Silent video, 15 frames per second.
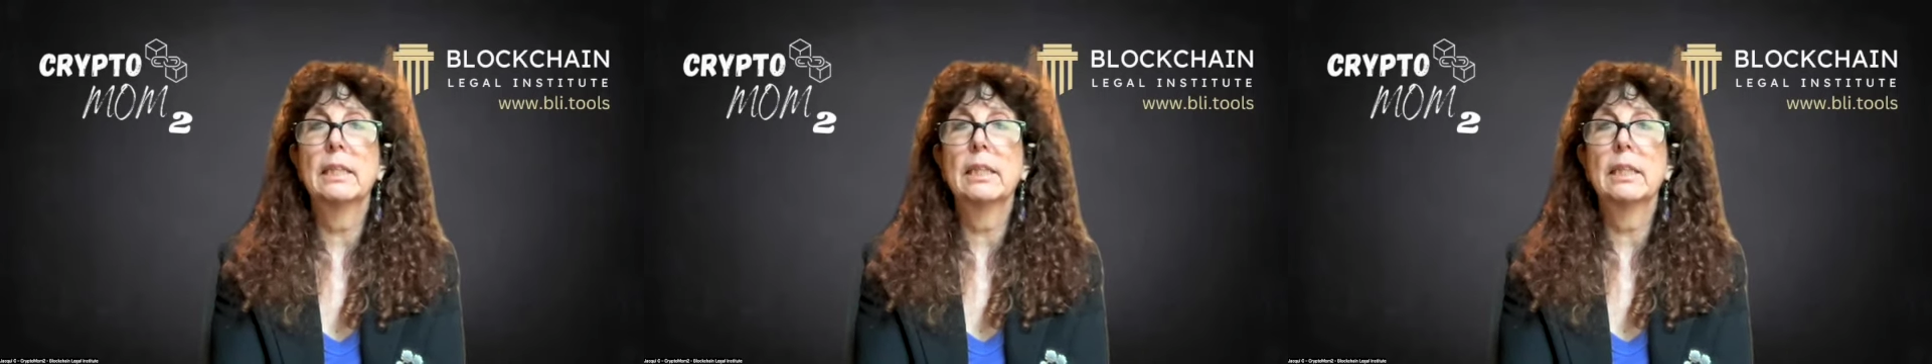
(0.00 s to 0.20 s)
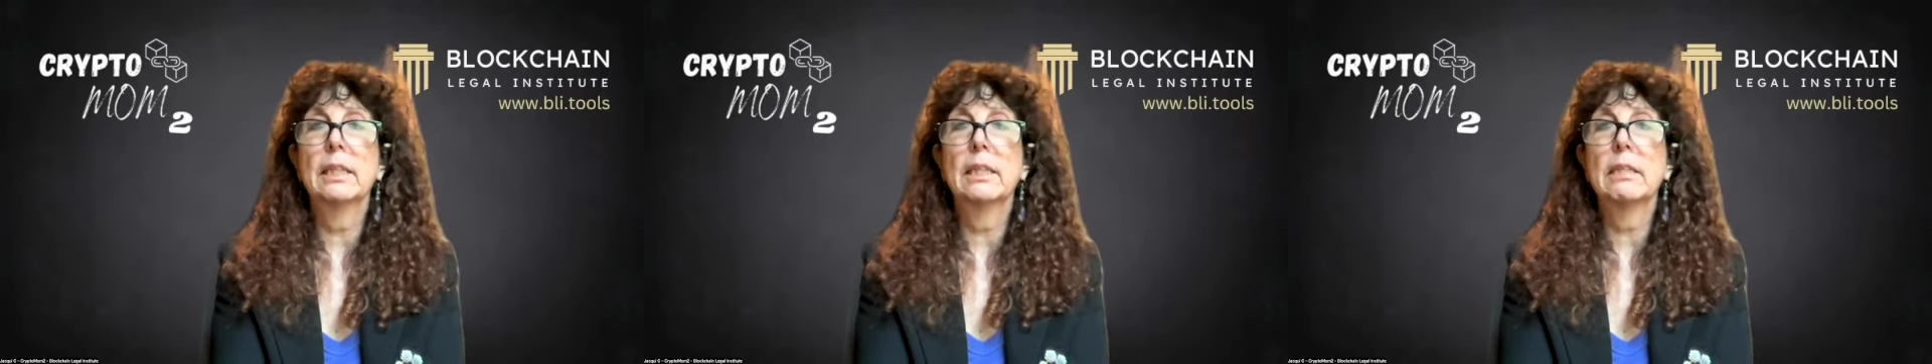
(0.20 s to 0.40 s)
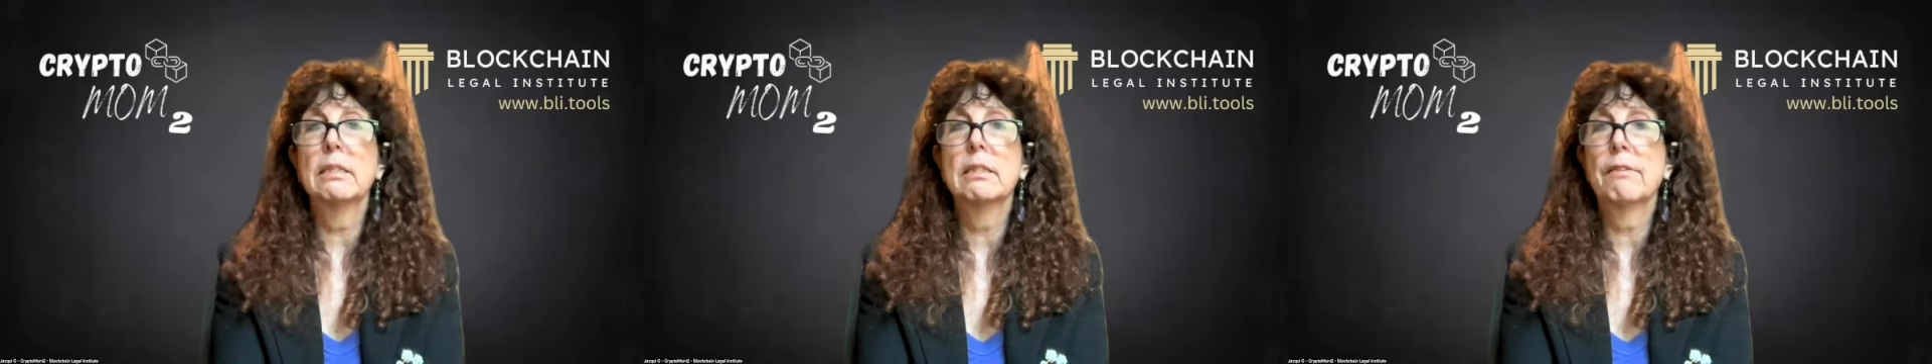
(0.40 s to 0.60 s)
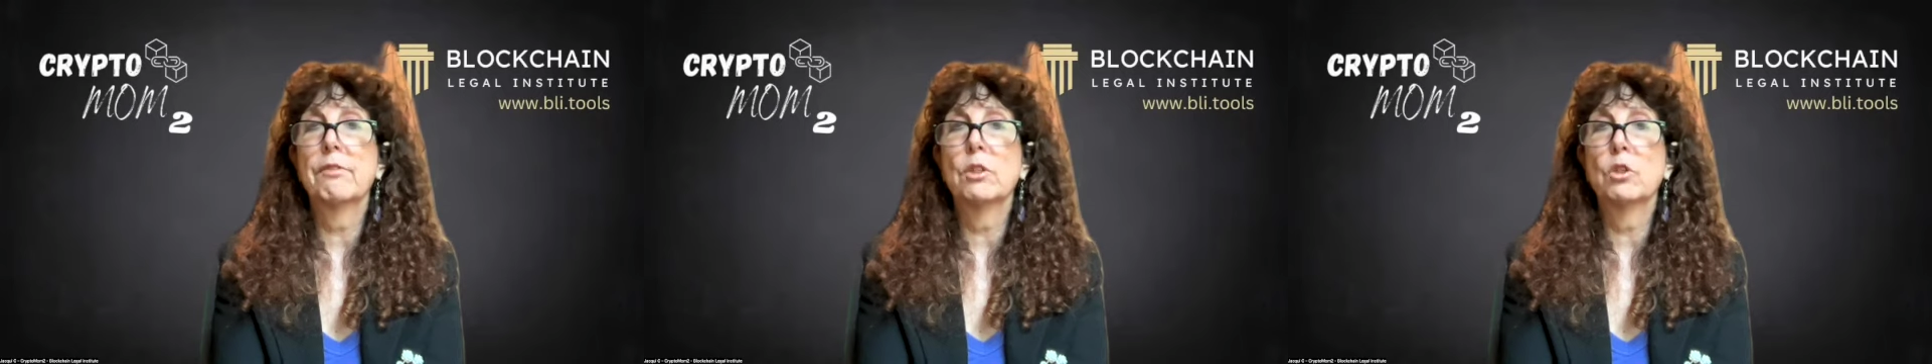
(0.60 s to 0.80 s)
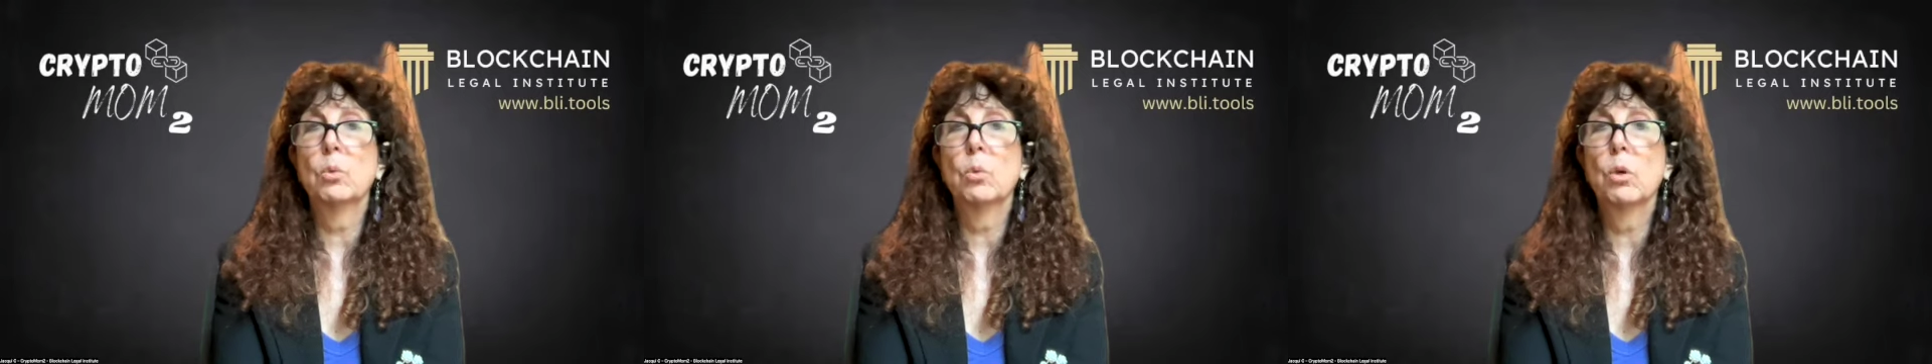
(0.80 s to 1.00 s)
the
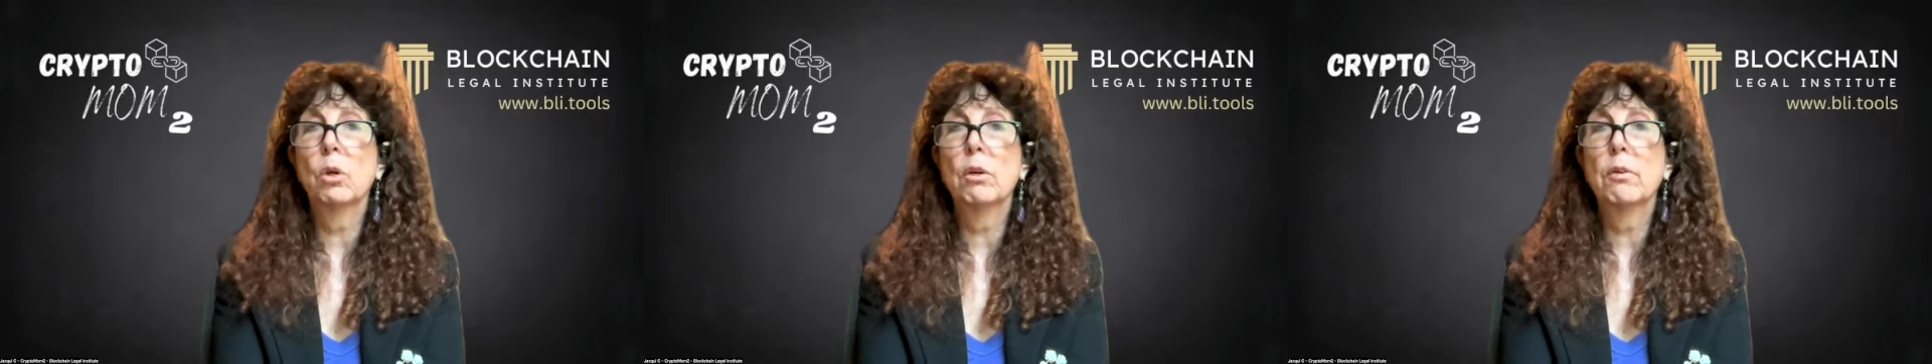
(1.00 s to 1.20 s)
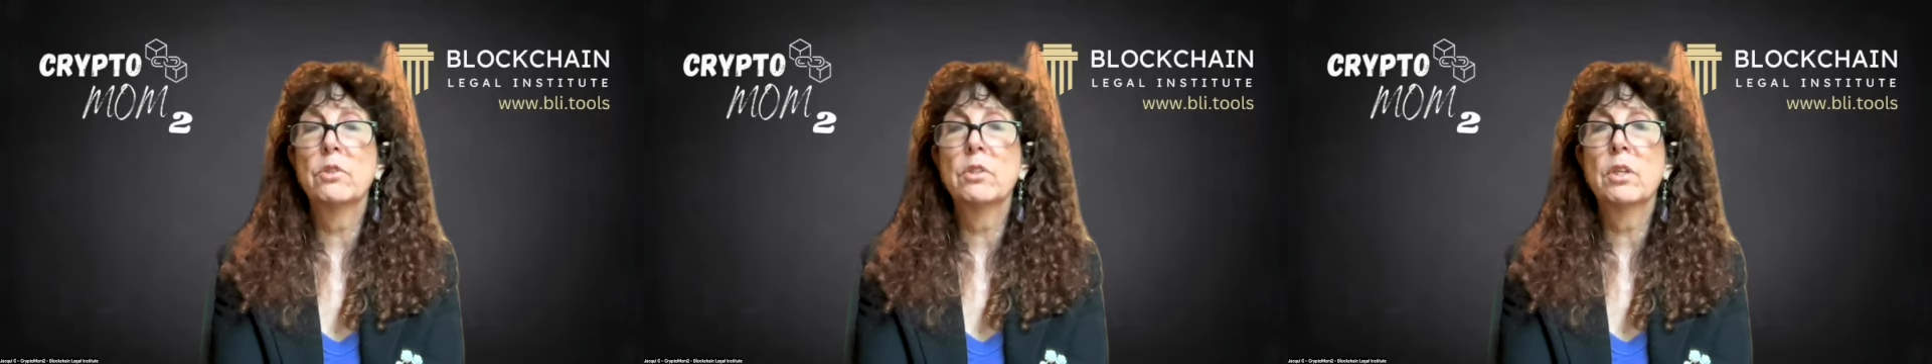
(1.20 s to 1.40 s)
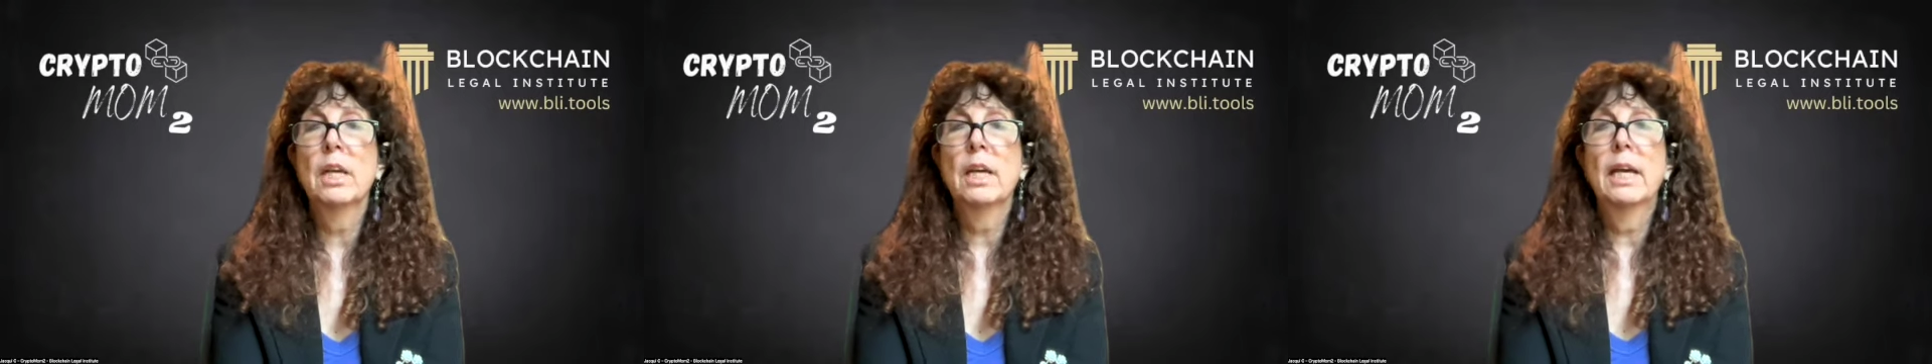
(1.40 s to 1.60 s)
Seven Dwarves,